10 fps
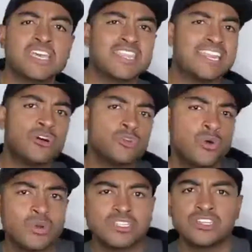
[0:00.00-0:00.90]
They don't know
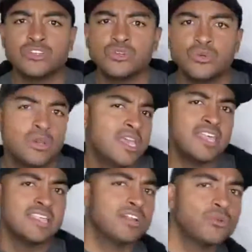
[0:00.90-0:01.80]
what to do.
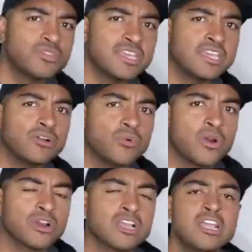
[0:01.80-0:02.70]
They don't think it'll
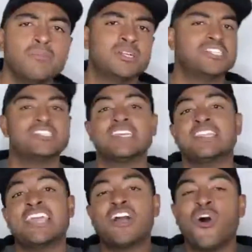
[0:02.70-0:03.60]
work. But she said
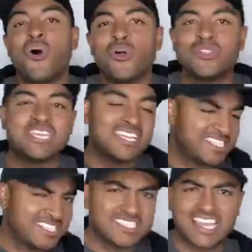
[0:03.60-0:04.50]
they all need it.
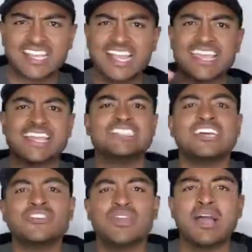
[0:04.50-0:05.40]
She's like, I can't
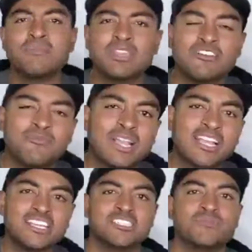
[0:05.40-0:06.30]
tell you how many of my
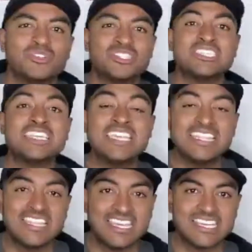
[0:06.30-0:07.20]
customers
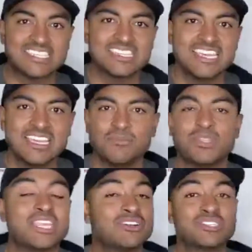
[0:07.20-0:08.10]
need this,
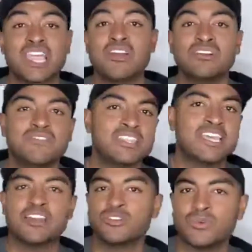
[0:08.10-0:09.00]
but they're scared of it.
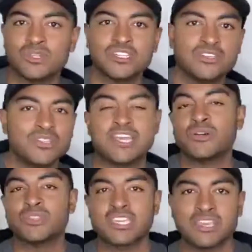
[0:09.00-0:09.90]
They don't know what to do. They
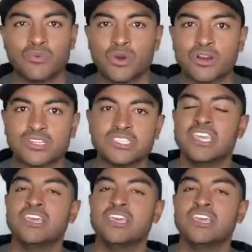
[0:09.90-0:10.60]
don't think it works.